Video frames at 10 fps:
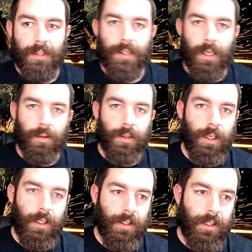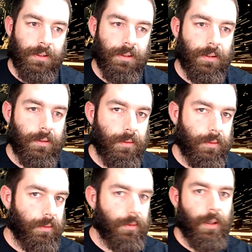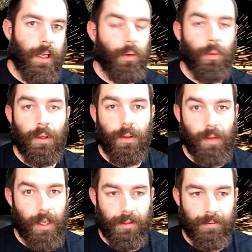down, and I don't want to do that.